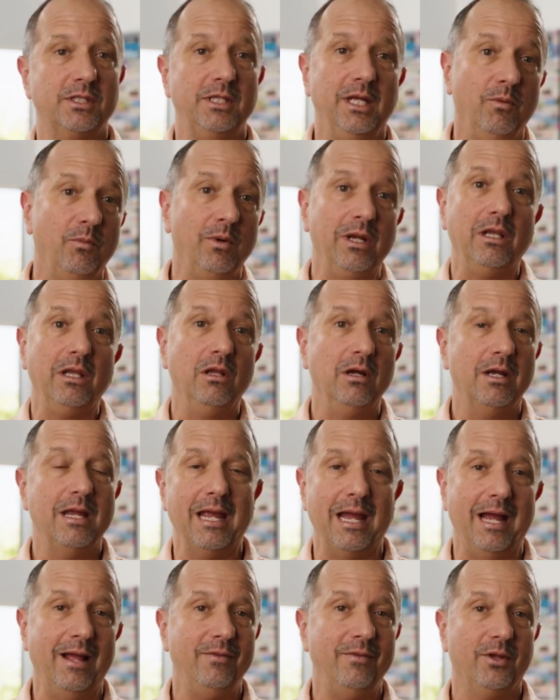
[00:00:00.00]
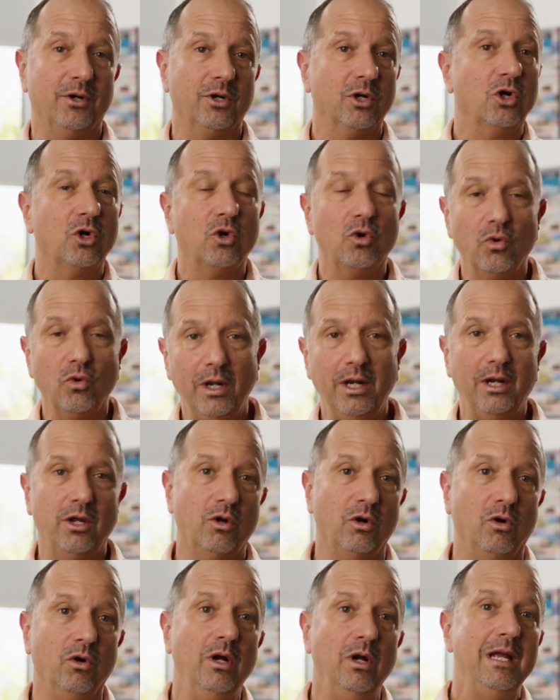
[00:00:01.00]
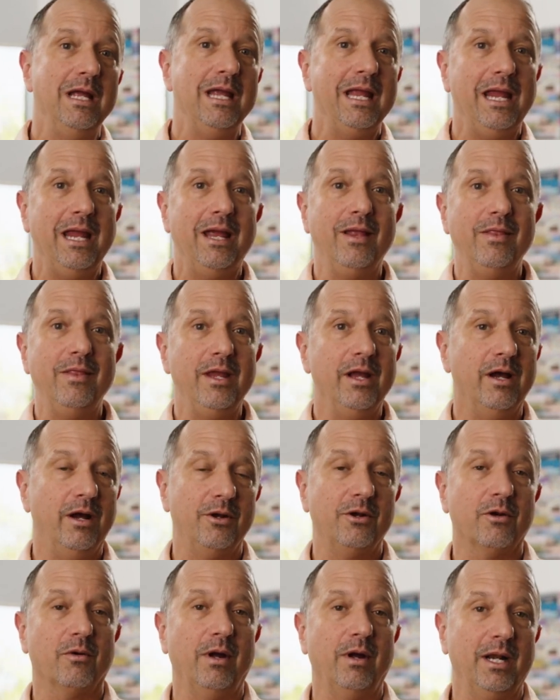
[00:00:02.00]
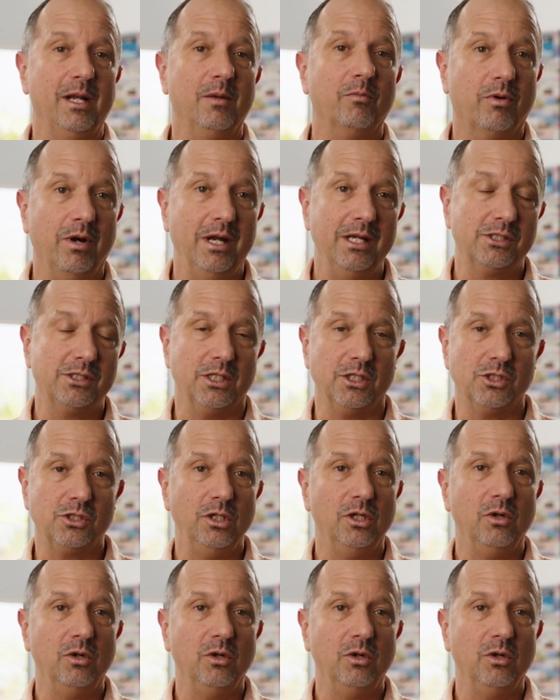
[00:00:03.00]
that we look at that are critical in the underwriting process.